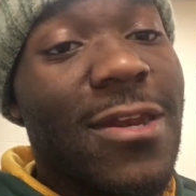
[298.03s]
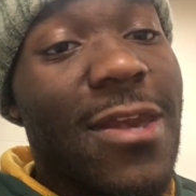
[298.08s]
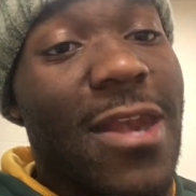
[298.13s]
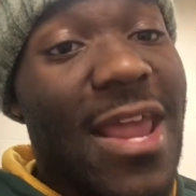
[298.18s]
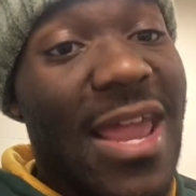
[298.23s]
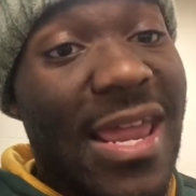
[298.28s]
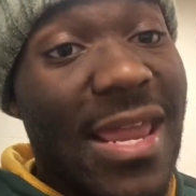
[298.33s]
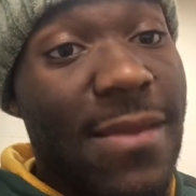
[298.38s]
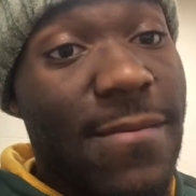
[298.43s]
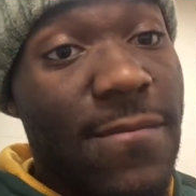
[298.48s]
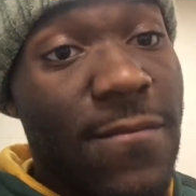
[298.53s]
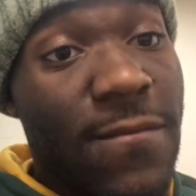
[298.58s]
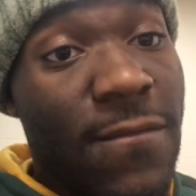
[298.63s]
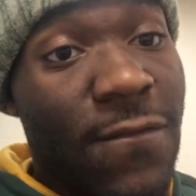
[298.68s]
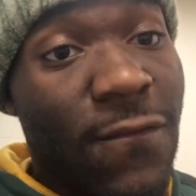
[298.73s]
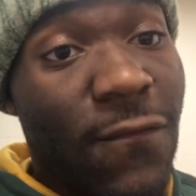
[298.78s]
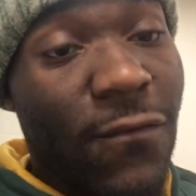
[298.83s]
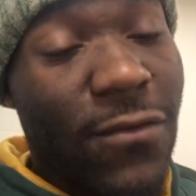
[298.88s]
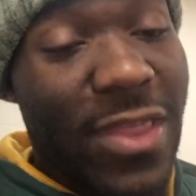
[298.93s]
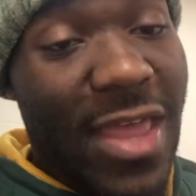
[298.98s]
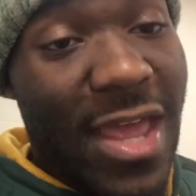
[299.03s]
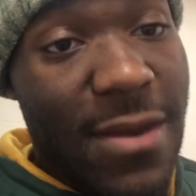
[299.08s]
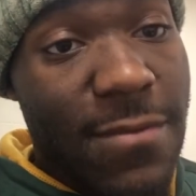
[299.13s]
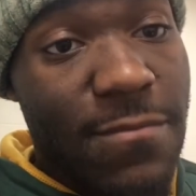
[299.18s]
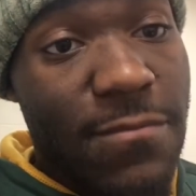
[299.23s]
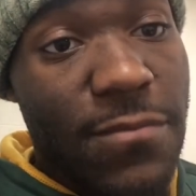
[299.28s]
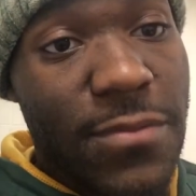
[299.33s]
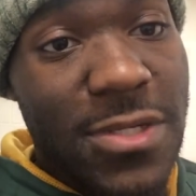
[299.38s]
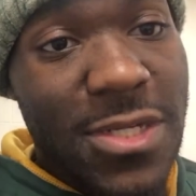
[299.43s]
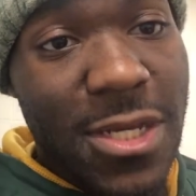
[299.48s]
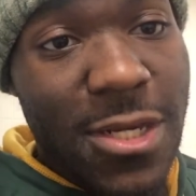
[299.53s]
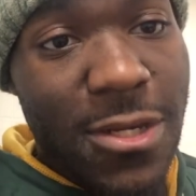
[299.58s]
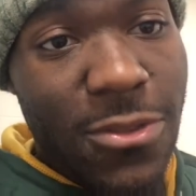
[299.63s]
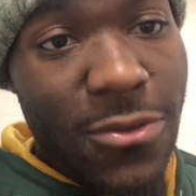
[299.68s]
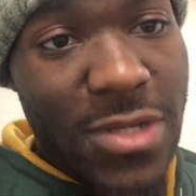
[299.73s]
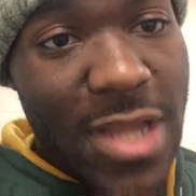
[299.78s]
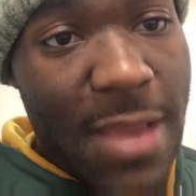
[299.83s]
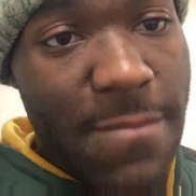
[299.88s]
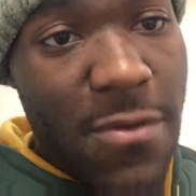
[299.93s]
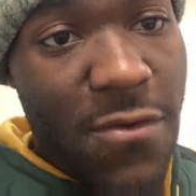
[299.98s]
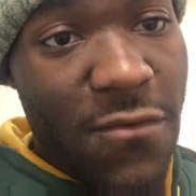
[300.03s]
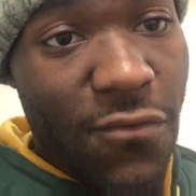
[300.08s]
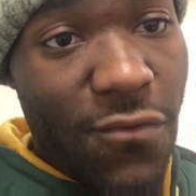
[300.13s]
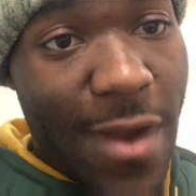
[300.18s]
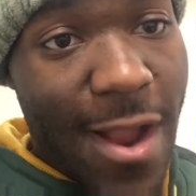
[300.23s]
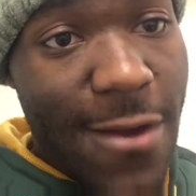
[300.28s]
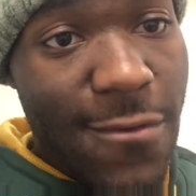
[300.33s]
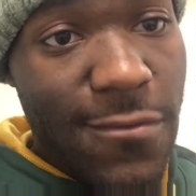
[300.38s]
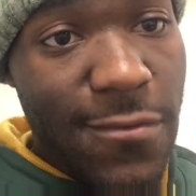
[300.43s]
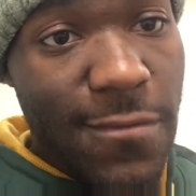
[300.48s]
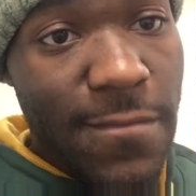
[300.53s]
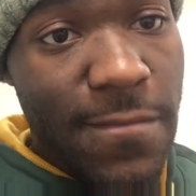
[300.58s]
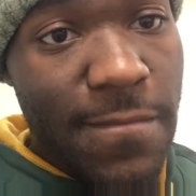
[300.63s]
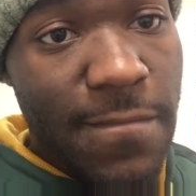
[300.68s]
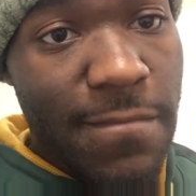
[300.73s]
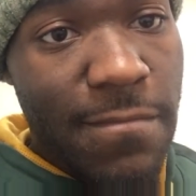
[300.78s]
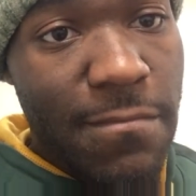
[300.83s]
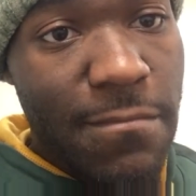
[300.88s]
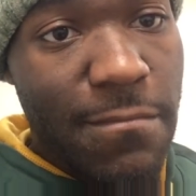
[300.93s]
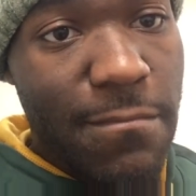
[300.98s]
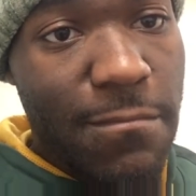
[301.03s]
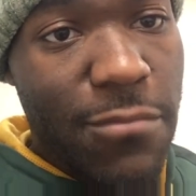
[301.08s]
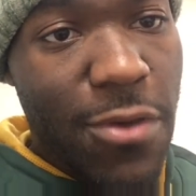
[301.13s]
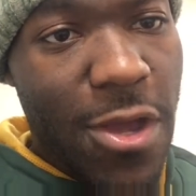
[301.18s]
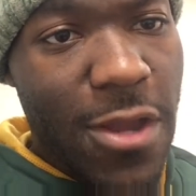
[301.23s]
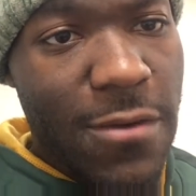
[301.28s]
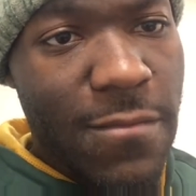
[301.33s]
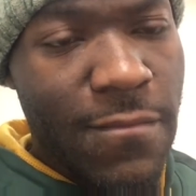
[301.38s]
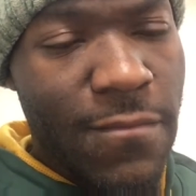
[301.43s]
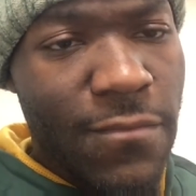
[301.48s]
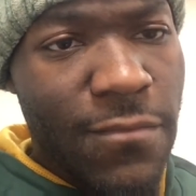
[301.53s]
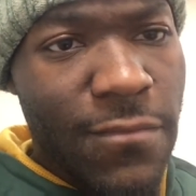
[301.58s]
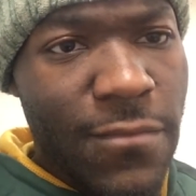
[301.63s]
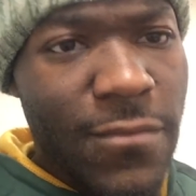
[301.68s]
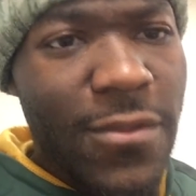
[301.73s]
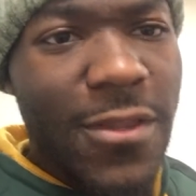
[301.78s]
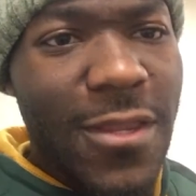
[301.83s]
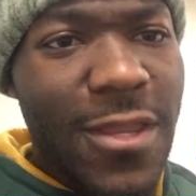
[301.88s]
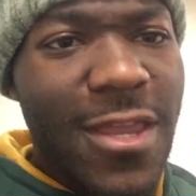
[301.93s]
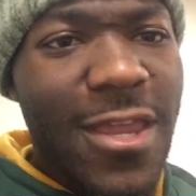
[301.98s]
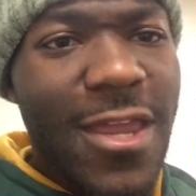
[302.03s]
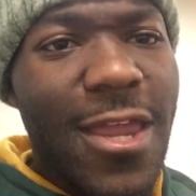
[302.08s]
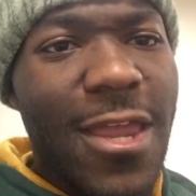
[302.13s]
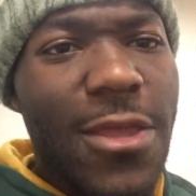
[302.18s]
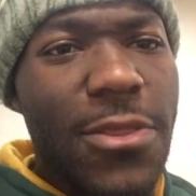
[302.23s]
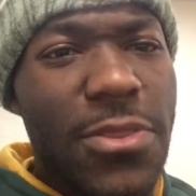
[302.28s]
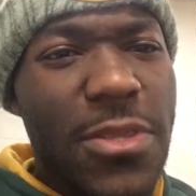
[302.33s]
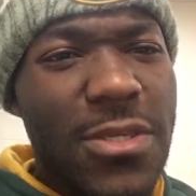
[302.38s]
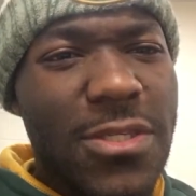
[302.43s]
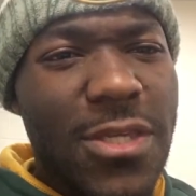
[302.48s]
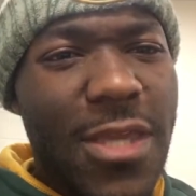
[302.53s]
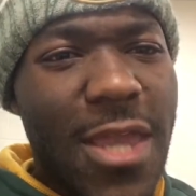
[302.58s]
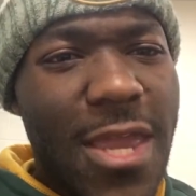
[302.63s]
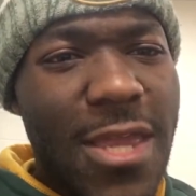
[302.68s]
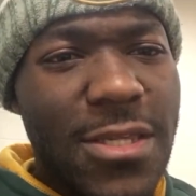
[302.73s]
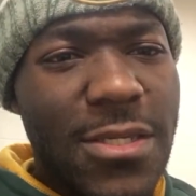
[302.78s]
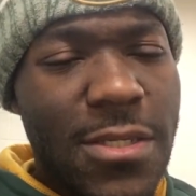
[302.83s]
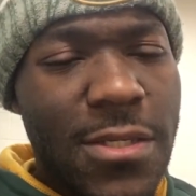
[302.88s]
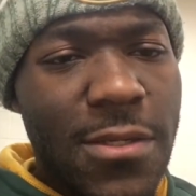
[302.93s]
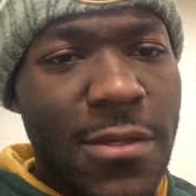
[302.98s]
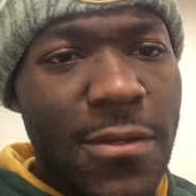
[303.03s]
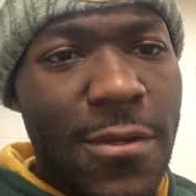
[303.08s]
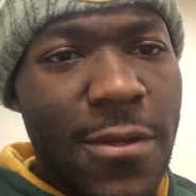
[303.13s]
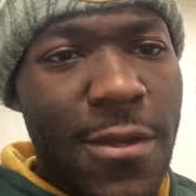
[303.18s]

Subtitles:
name for that particular type of route, but In this case,